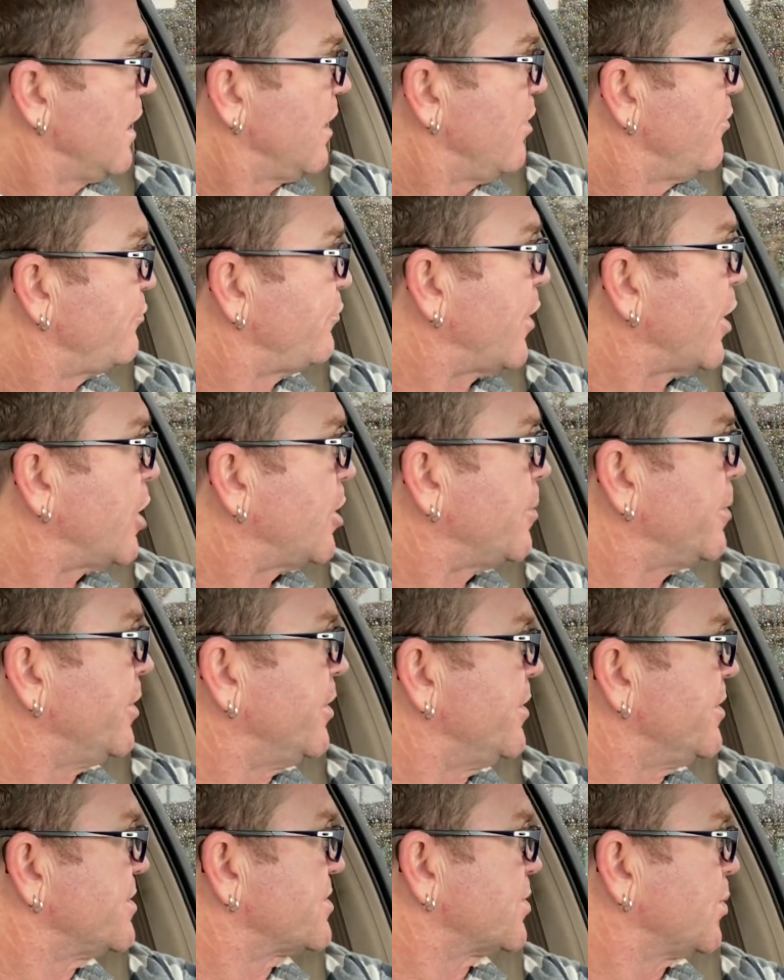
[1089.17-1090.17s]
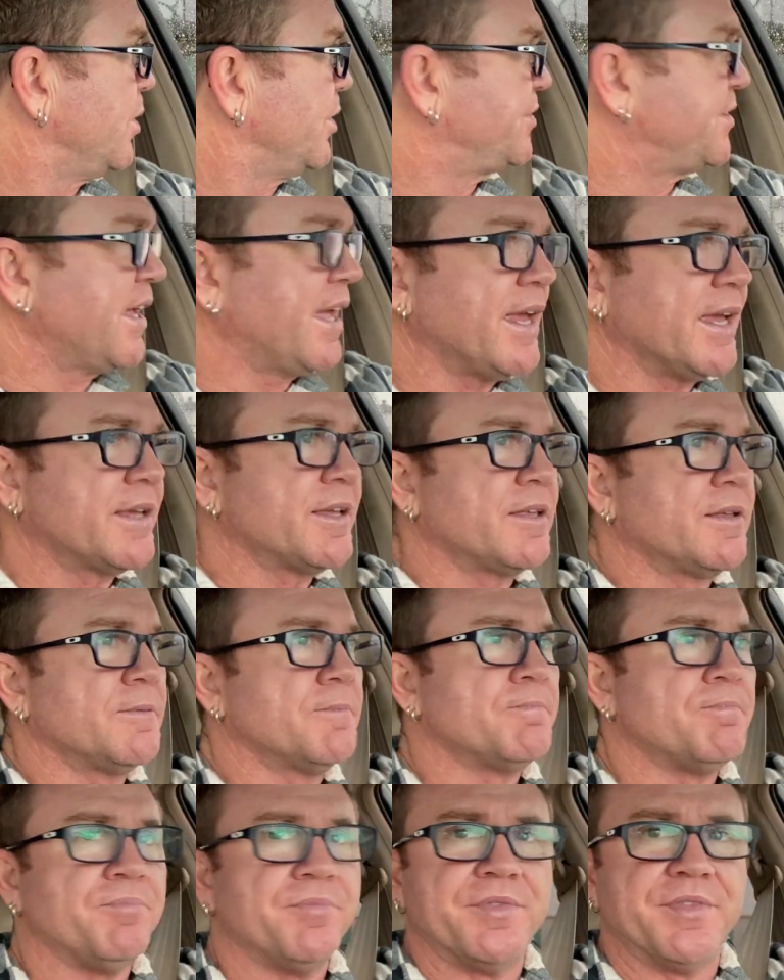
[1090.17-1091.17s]
Farmers will take
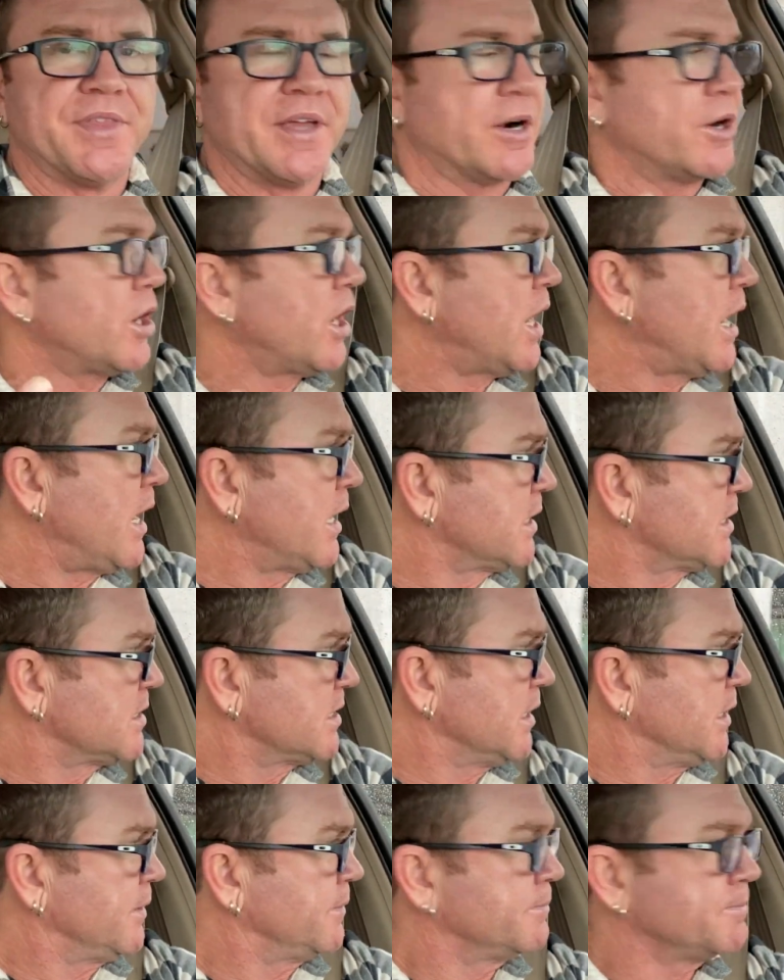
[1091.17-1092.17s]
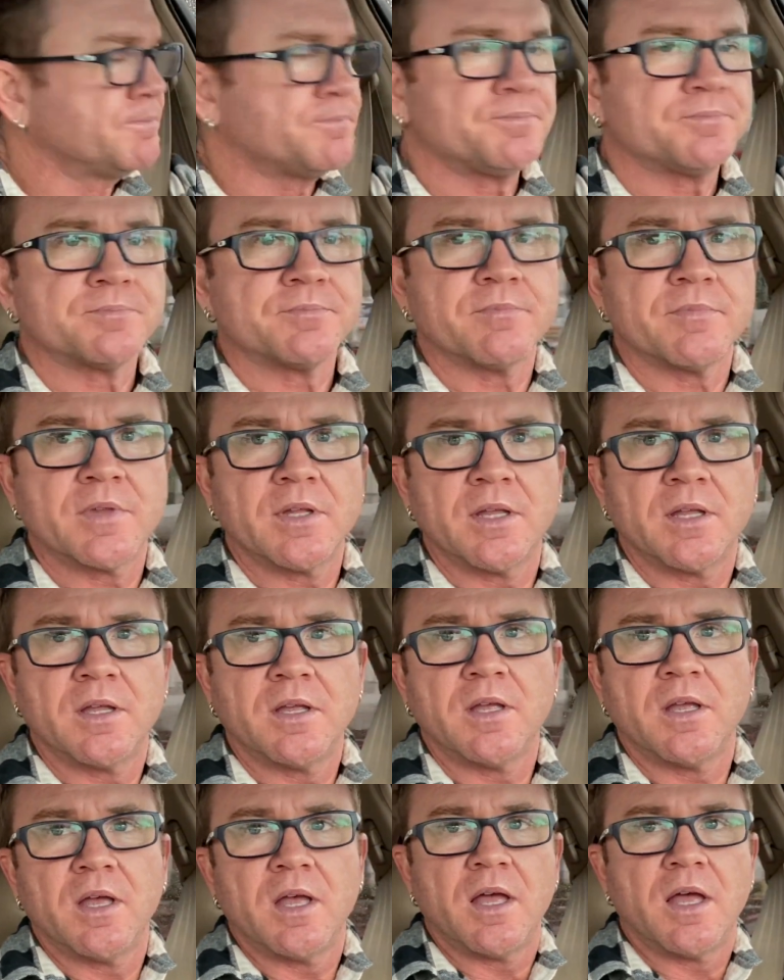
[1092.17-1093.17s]
their oxen,
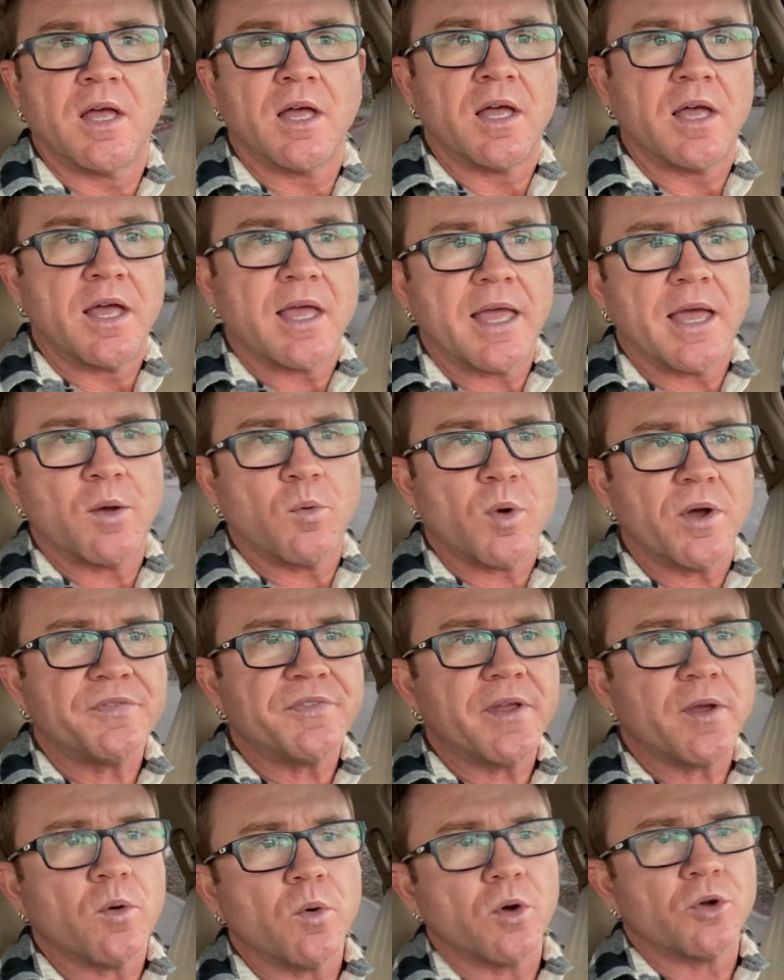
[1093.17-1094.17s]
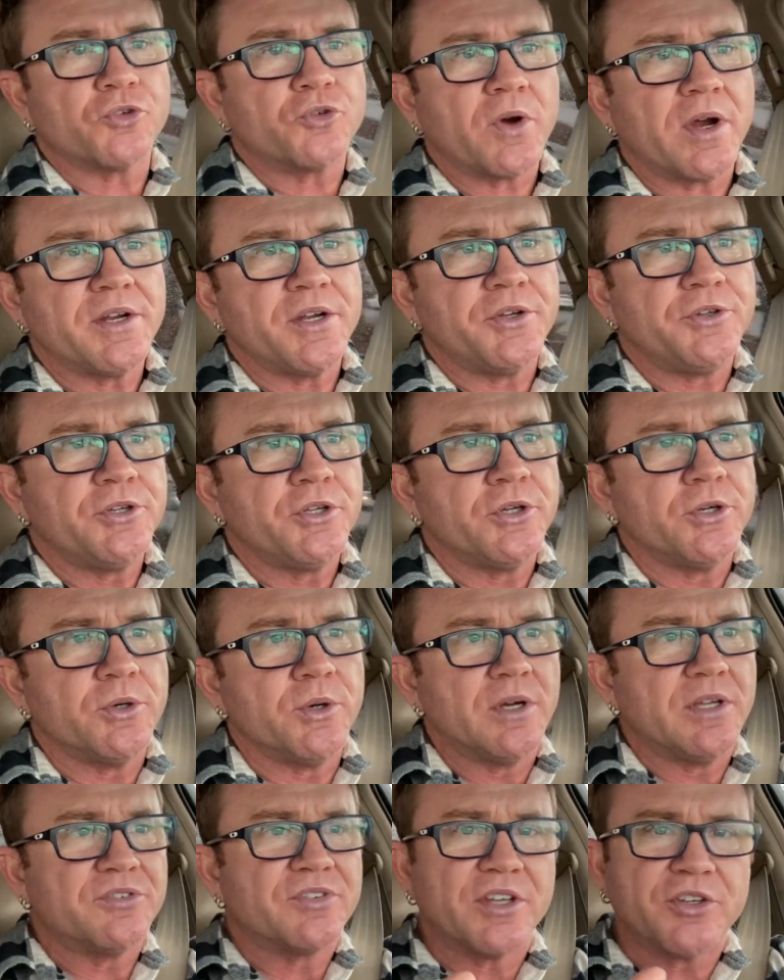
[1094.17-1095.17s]
and what they try to
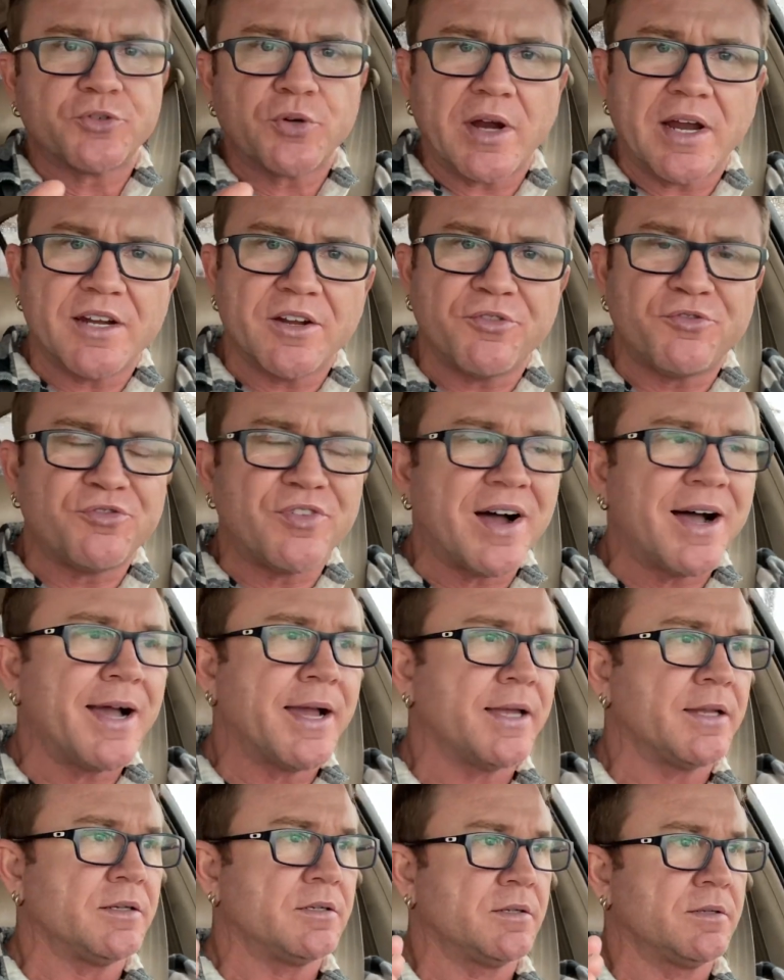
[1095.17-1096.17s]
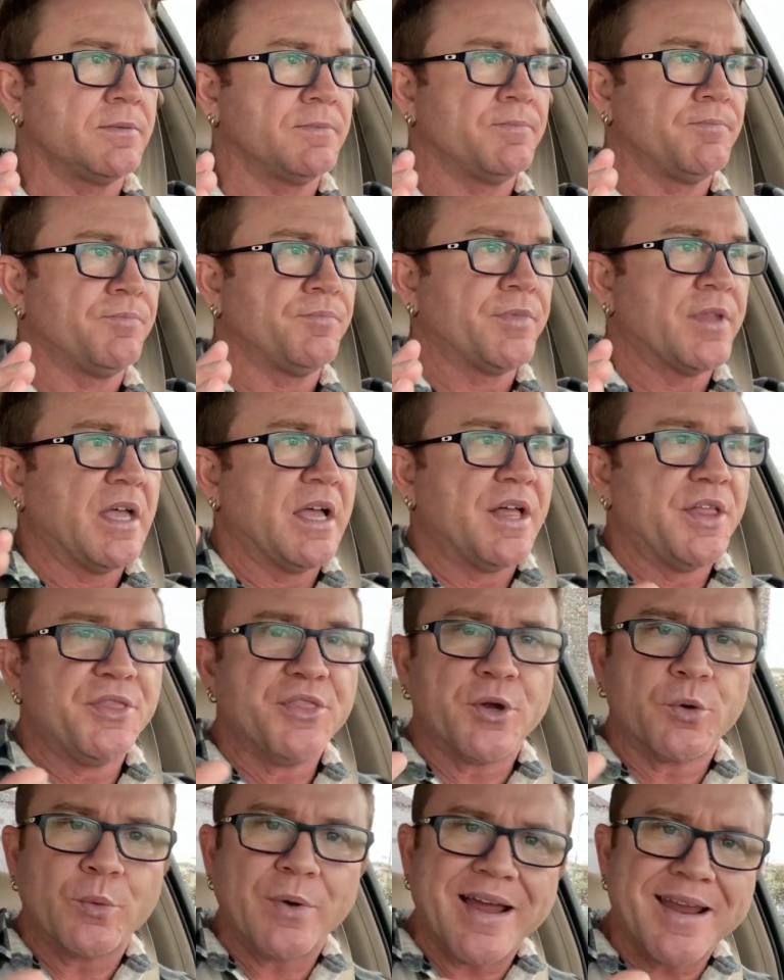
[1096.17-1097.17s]
do is they try to find
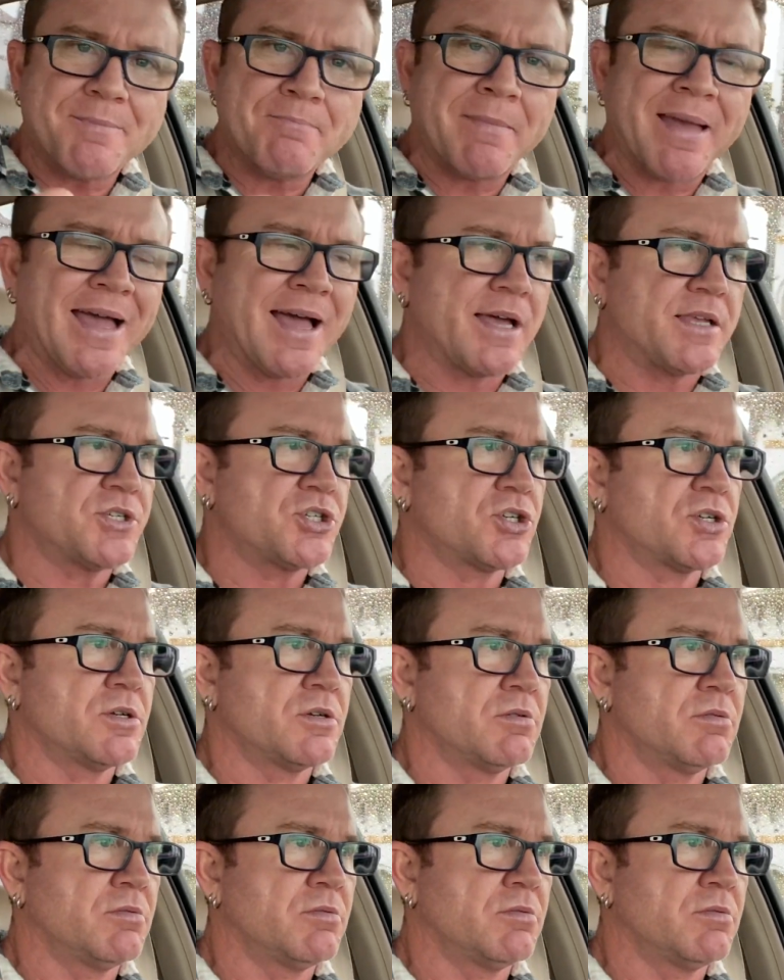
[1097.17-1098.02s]
the right match.